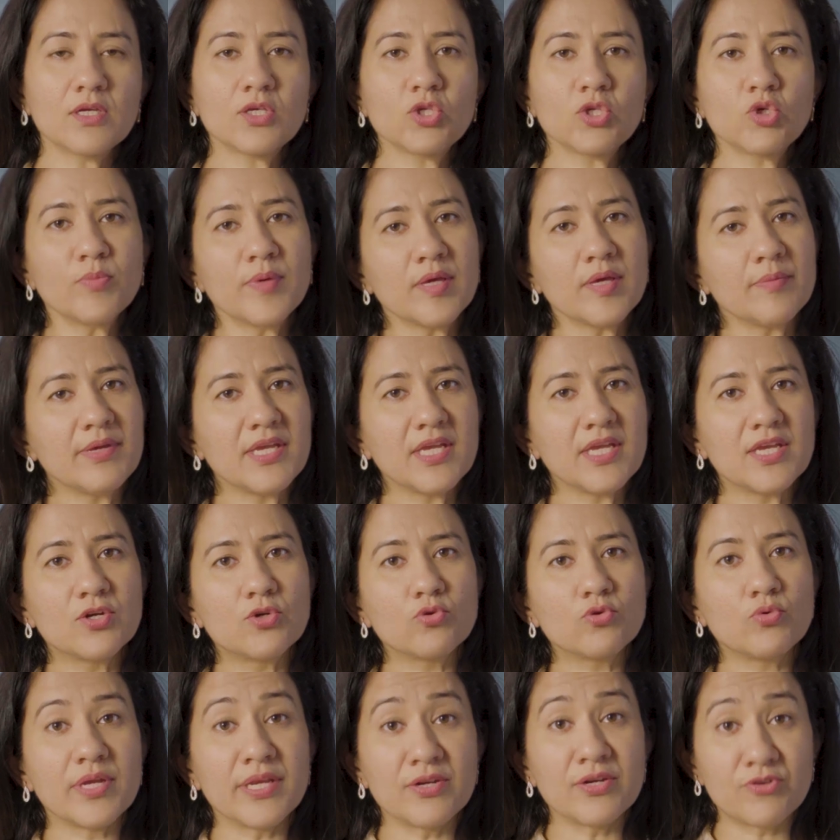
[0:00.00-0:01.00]
You may be
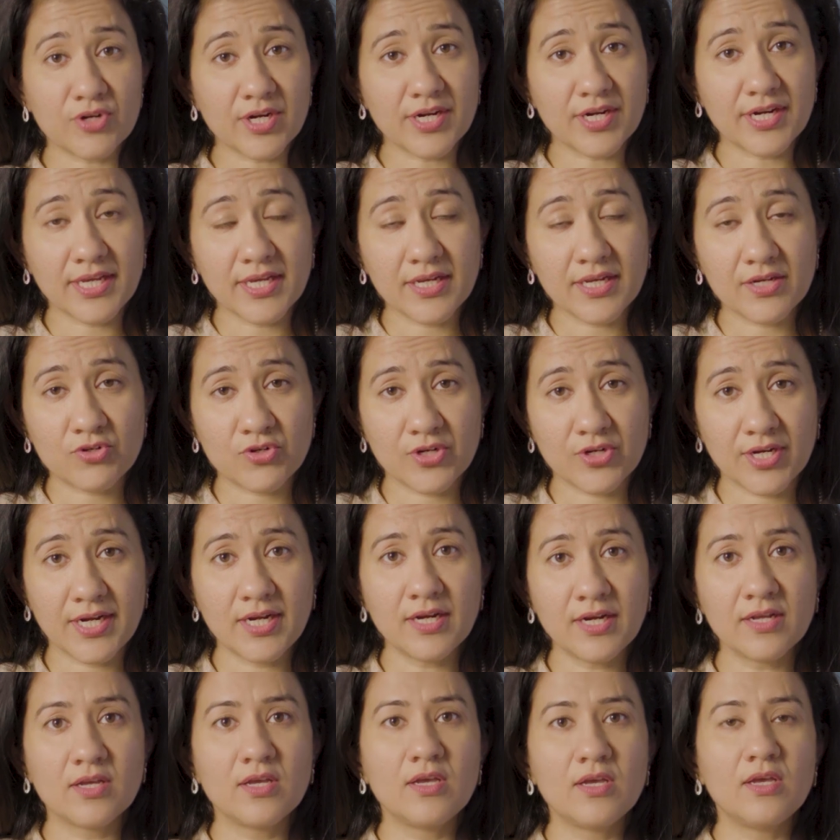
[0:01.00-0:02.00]
into intraday
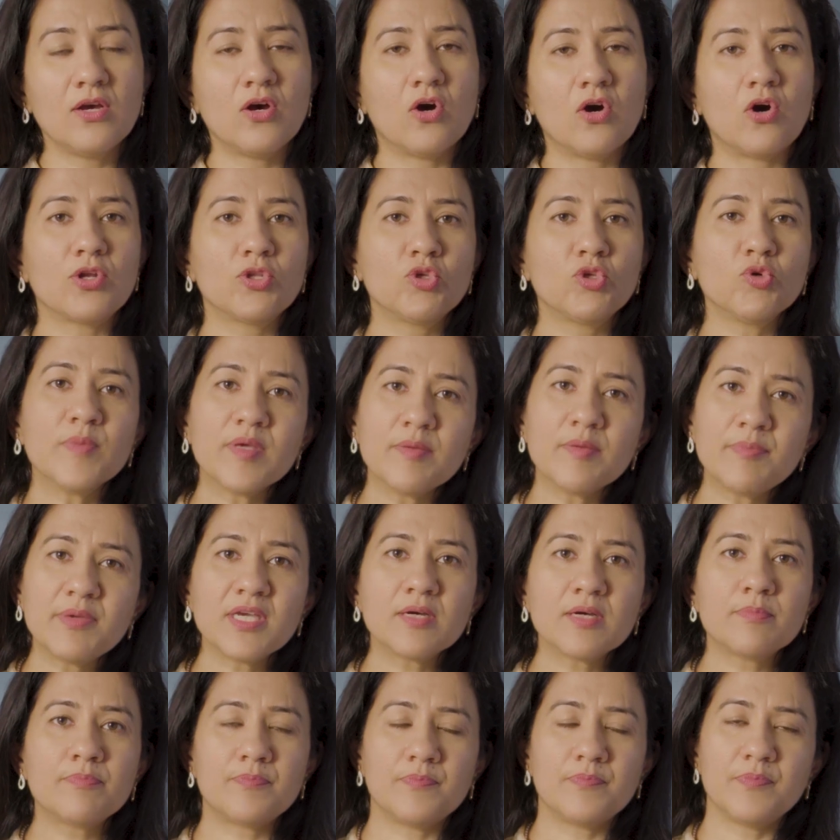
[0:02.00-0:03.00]
trade or you may be
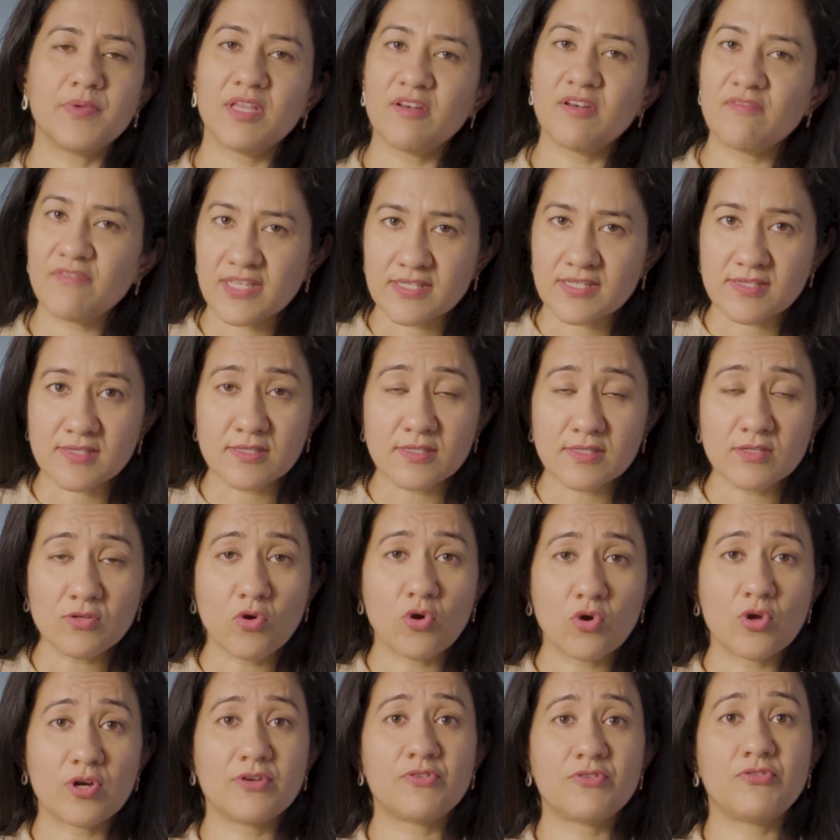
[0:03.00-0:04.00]
an investor
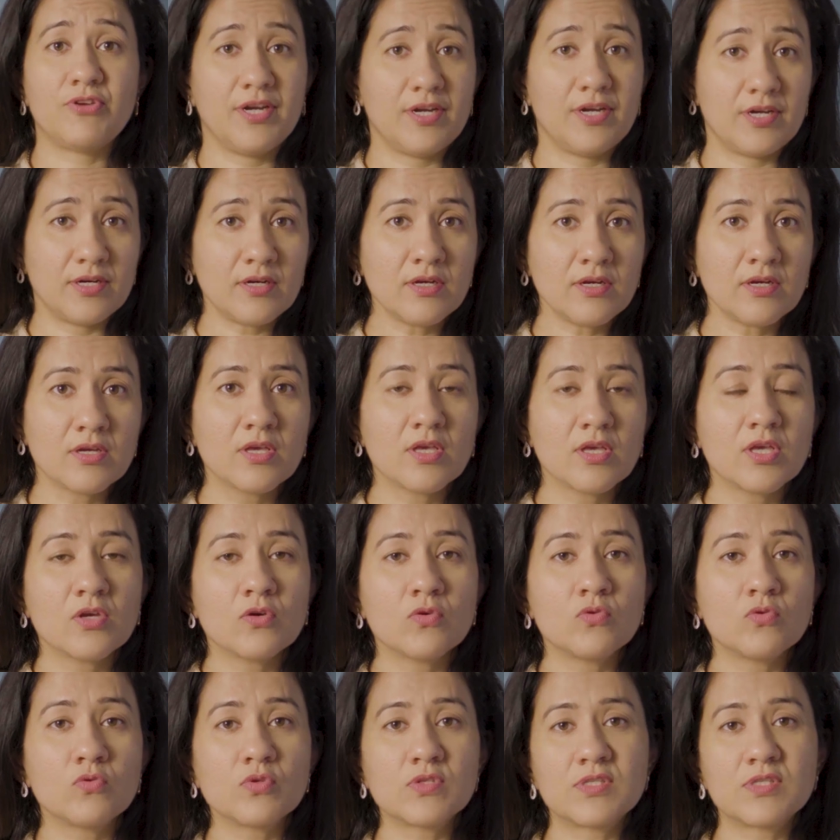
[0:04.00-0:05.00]
or a trader
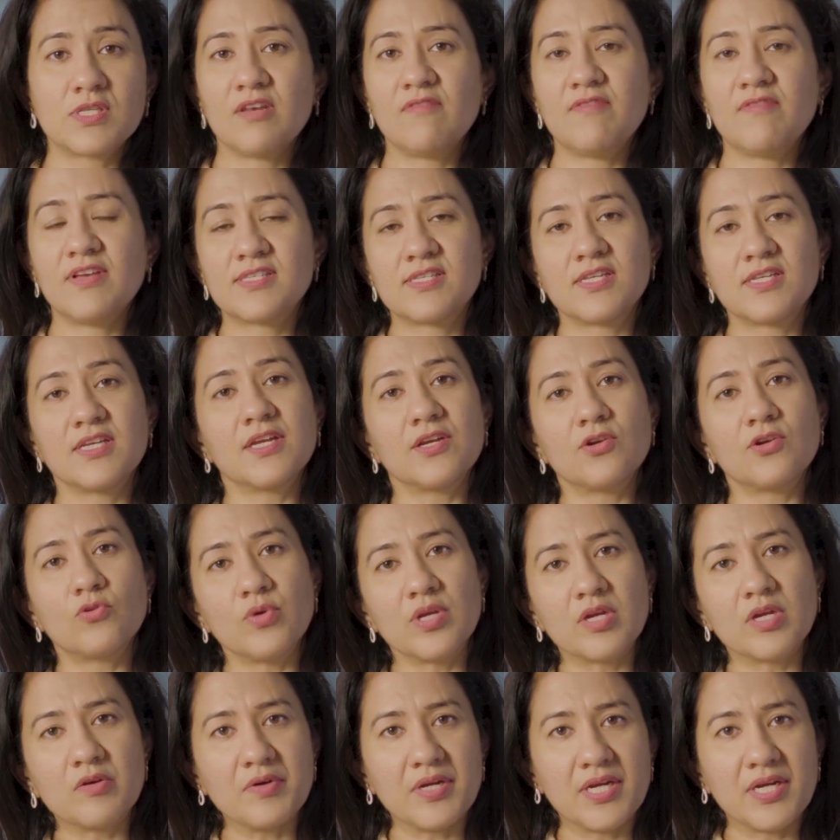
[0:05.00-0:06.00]
who's investing into
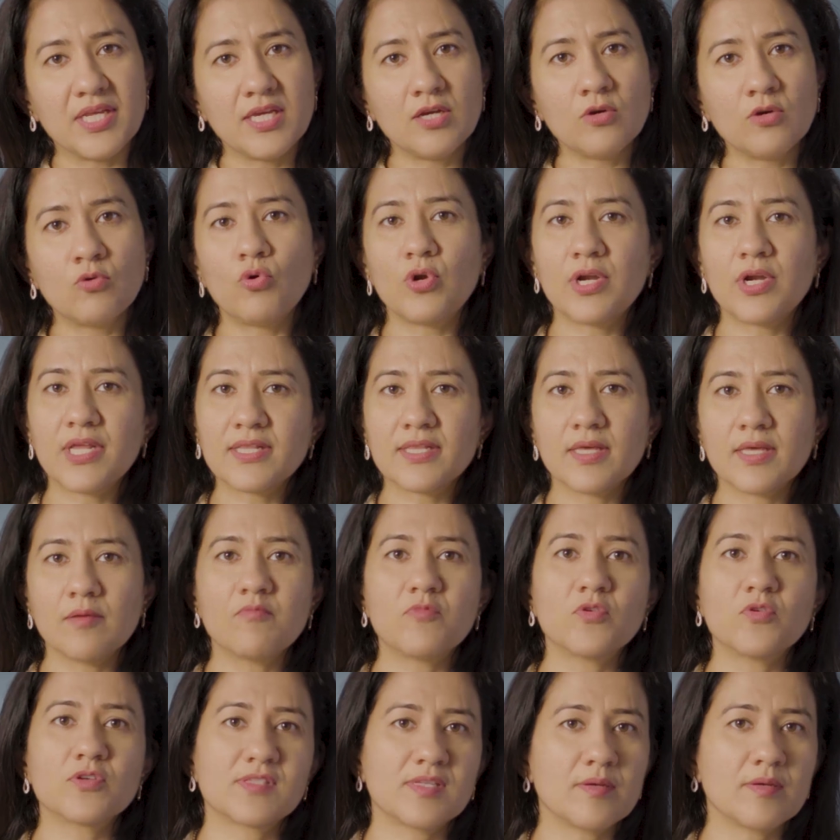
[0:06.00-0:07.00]
equity, holding them
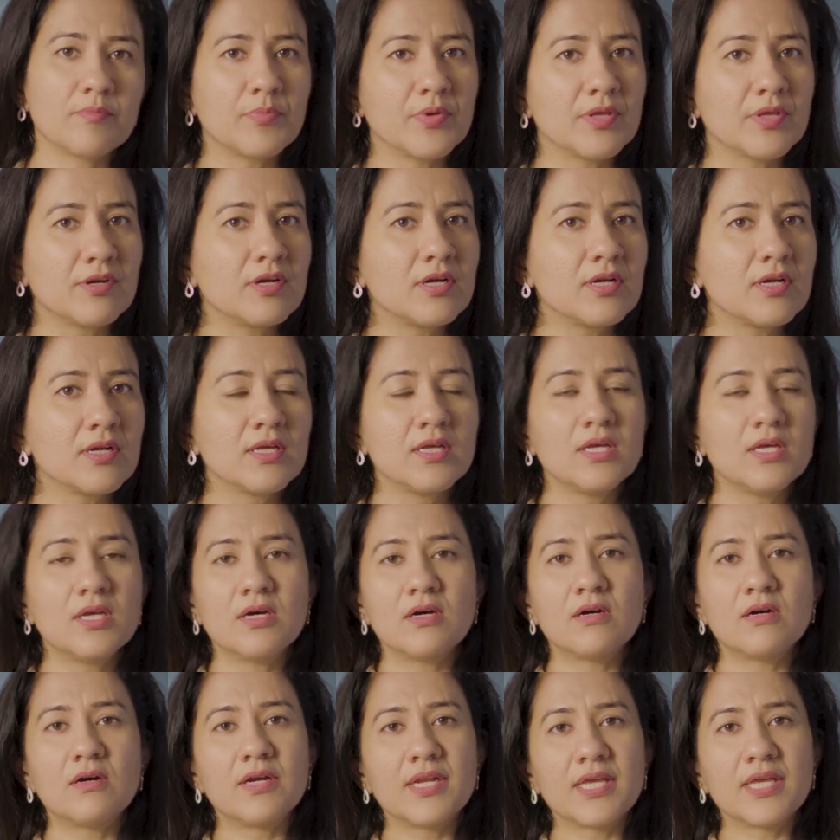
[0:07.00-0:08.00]
for some period,
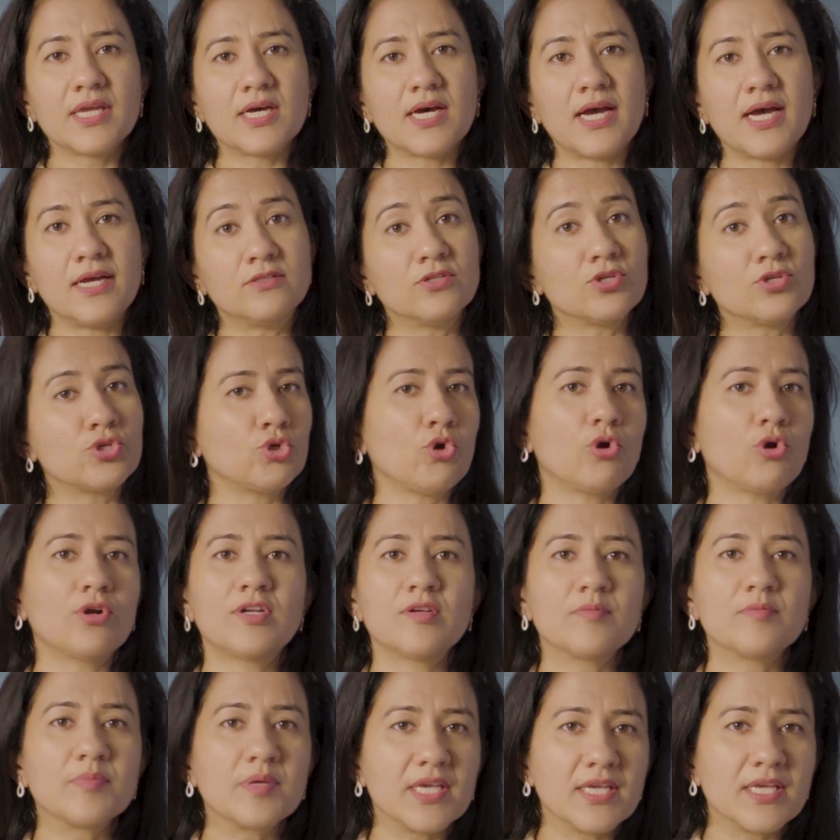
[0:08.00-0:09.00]
earning either
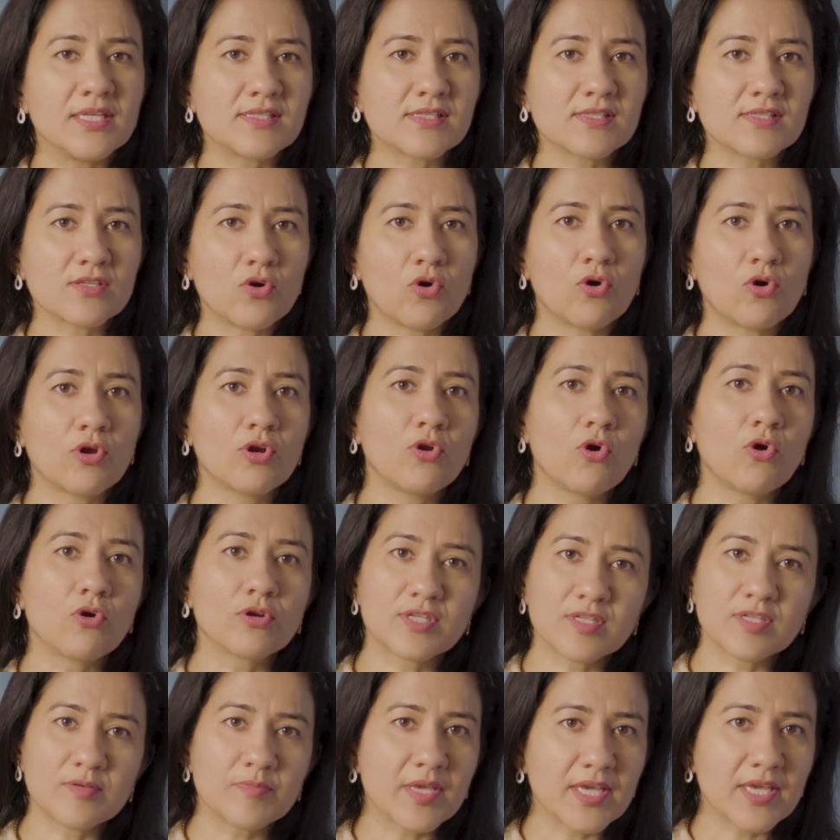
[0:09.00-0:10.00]
short-term gains or
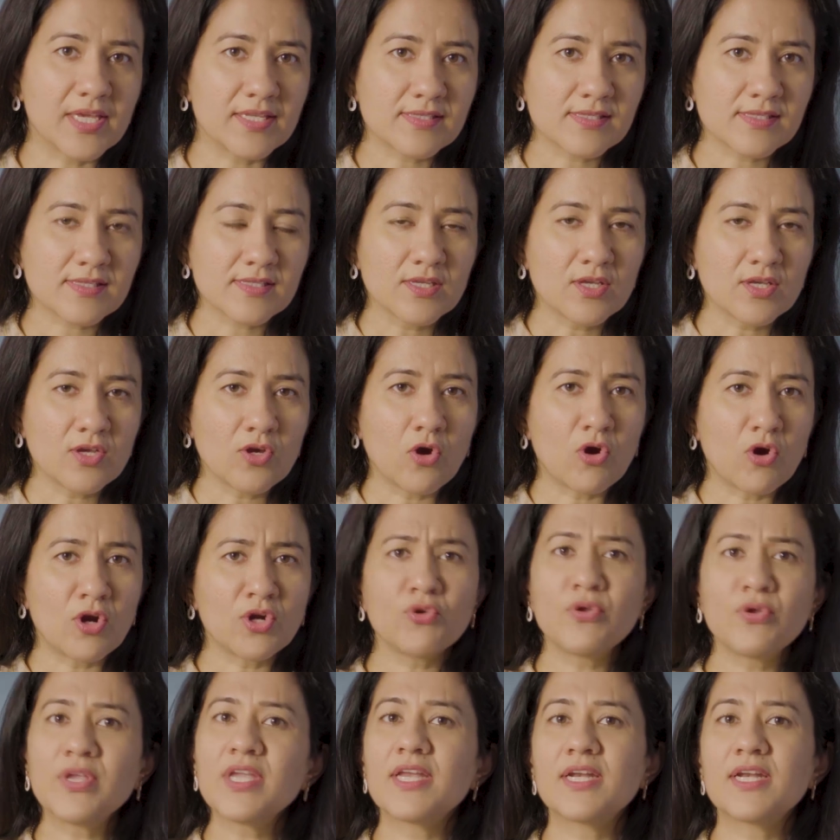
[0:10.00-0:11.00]
long-term gains or
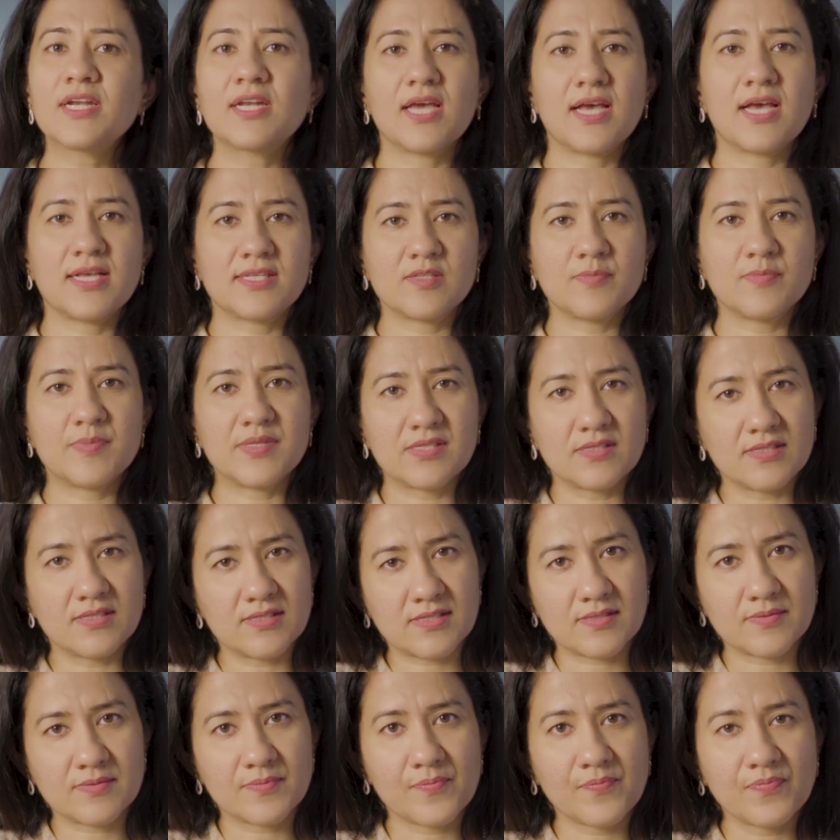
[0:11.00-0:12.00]
doing it as a
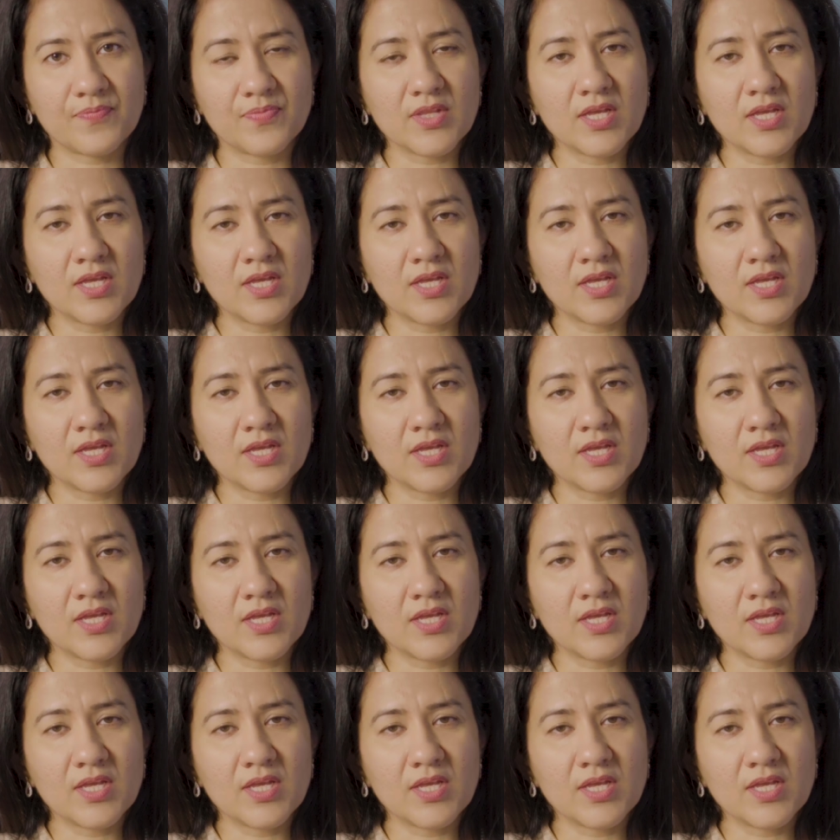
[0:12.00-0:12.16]
business.